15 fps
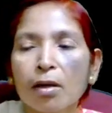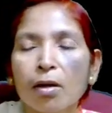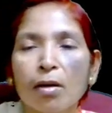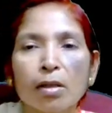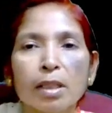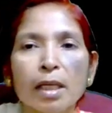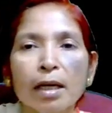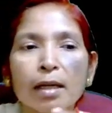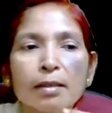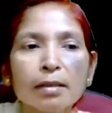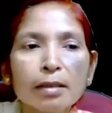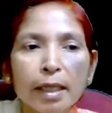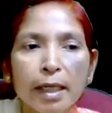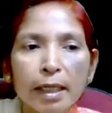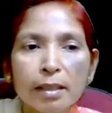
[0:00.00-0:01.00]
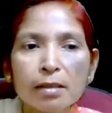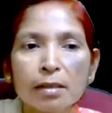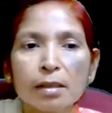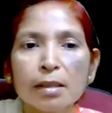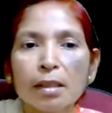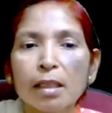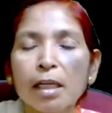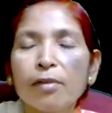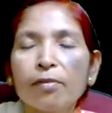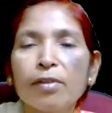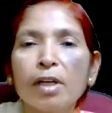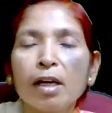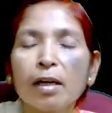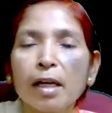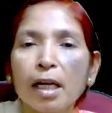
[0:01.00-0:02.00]
On the other hand, if they
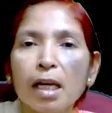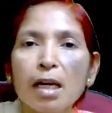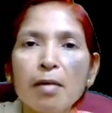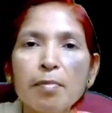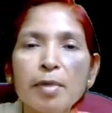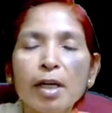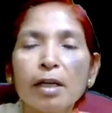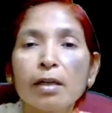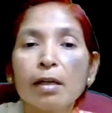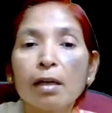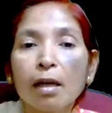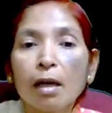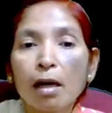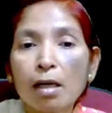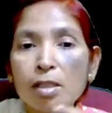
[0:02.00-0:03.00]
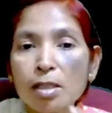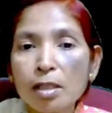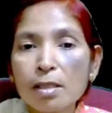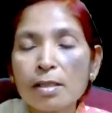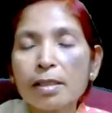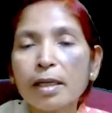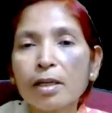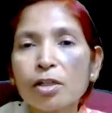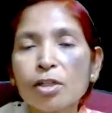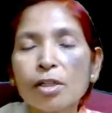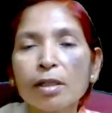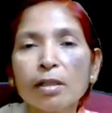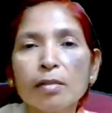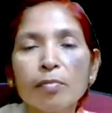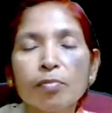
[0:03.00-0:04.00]
are aimed at larger
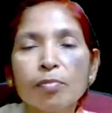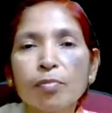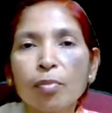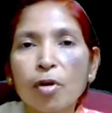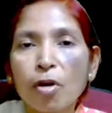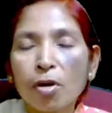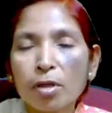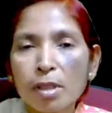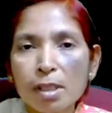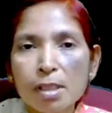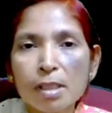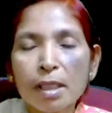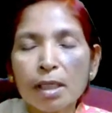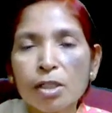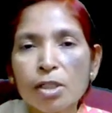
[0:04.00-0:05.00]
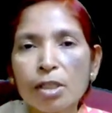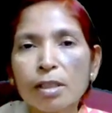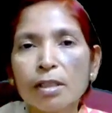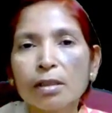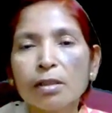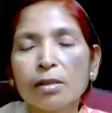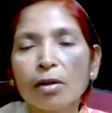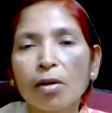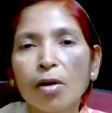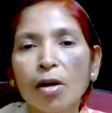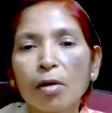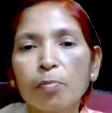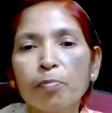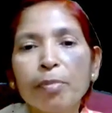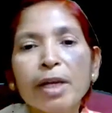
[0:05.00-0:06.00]
section, broader section,
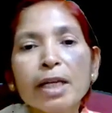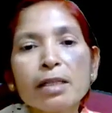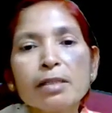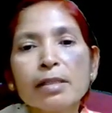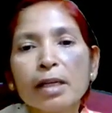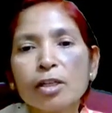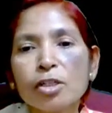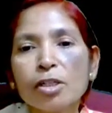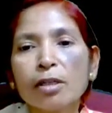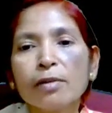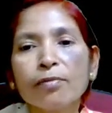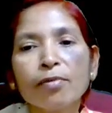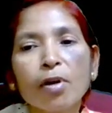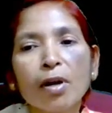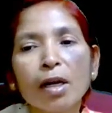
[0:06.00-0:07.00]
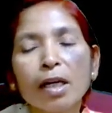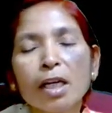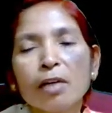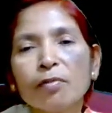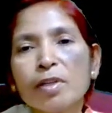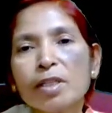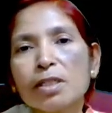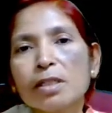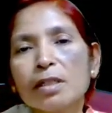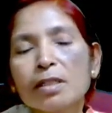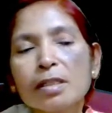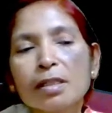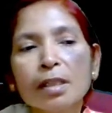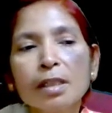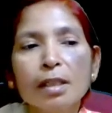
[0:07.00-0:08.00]
or big section of foreign
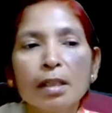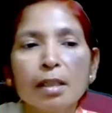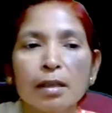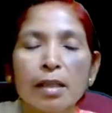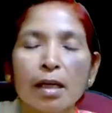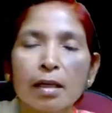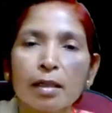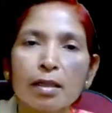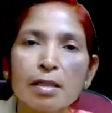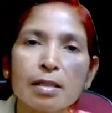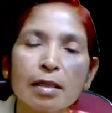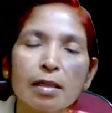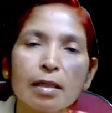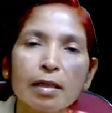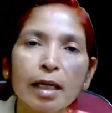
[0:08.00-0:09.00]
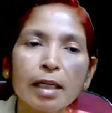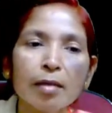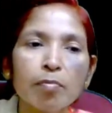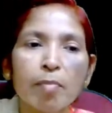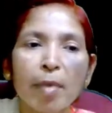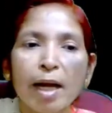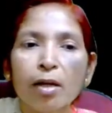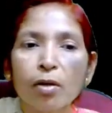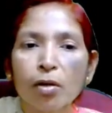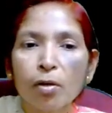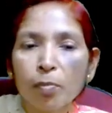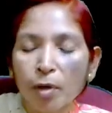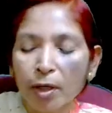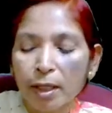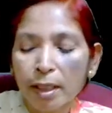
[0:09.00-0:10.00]
investors, they are considered at
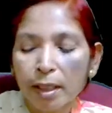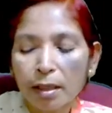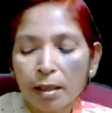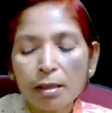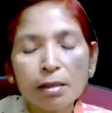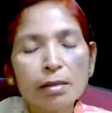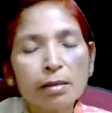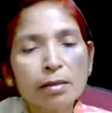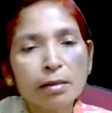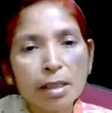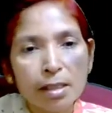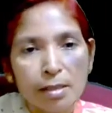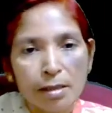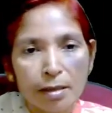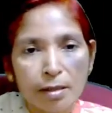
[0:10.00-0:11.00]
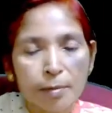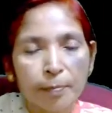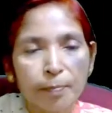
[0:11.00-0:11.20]
macro political risk.